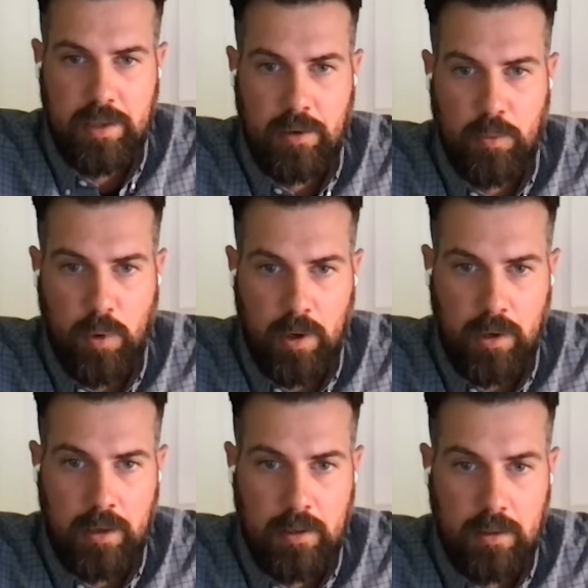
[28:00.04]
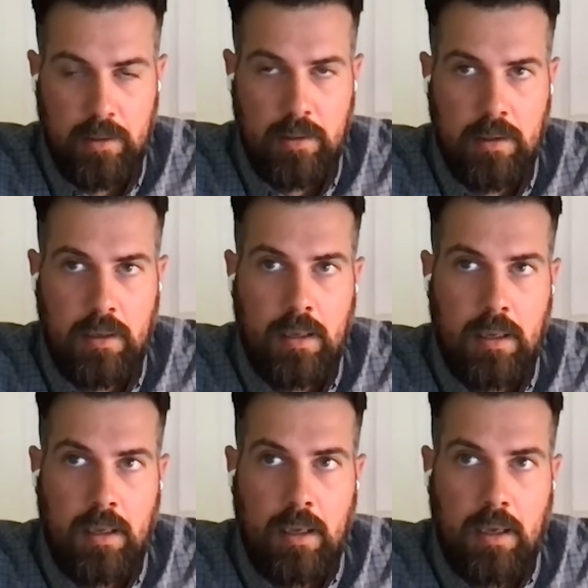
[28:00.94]
their work,
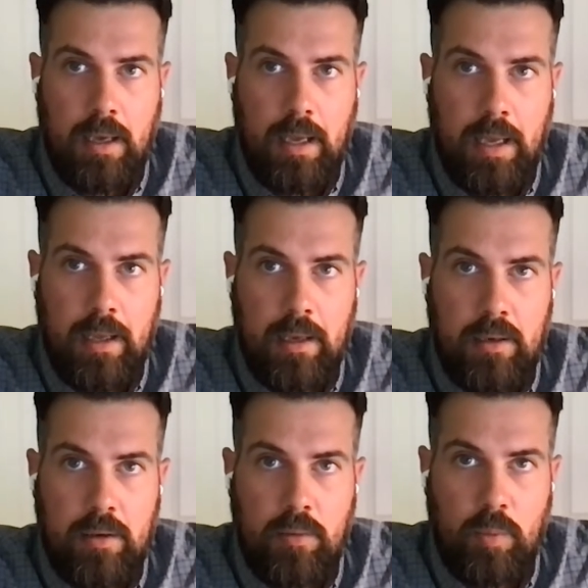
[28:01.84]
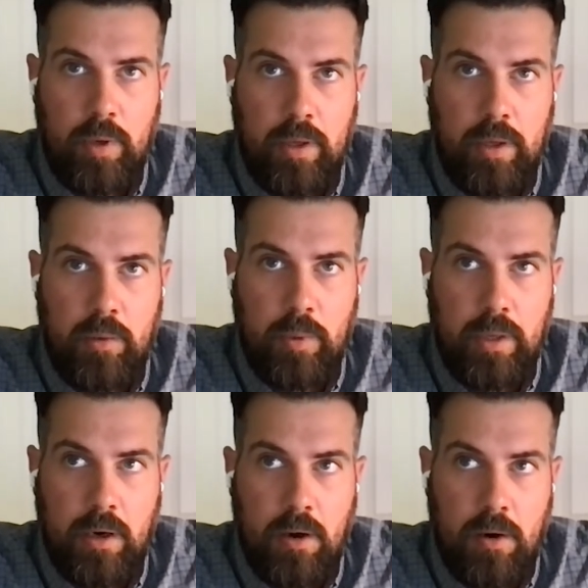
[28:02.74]
and we
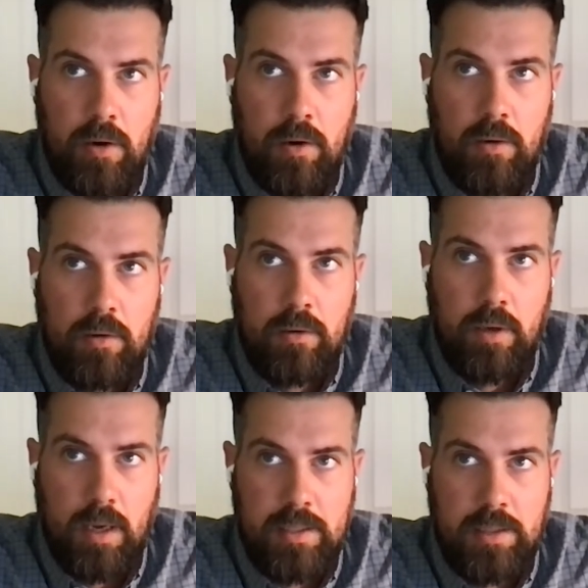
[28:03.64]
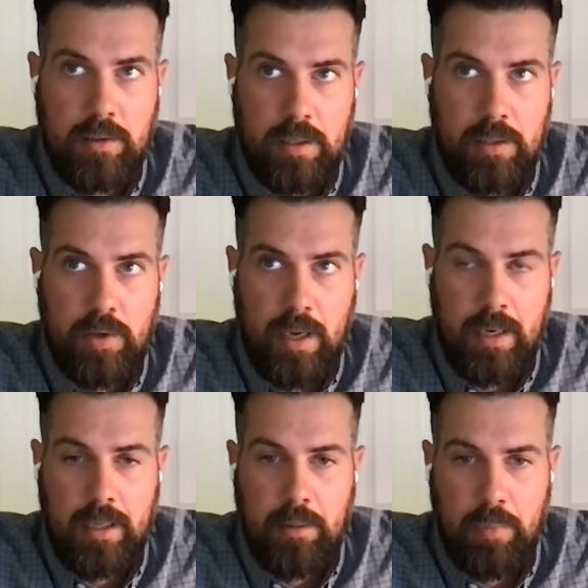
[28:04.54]
all constantly try to
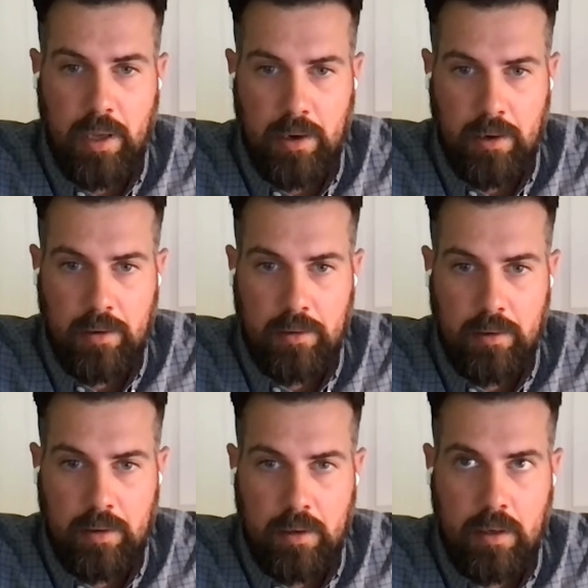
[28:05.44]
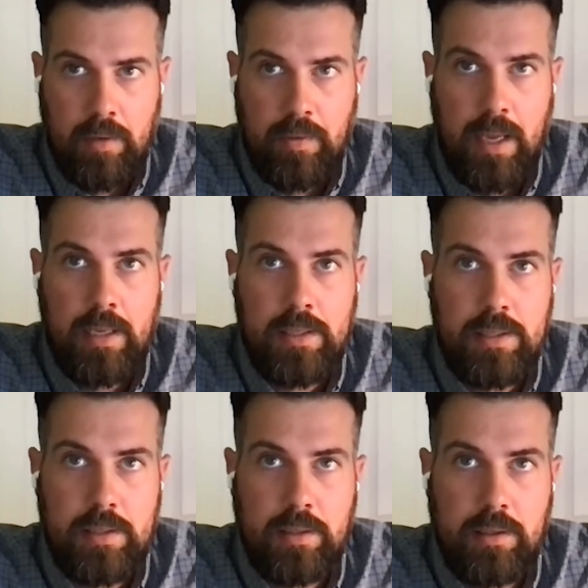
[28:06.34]
get better. And that is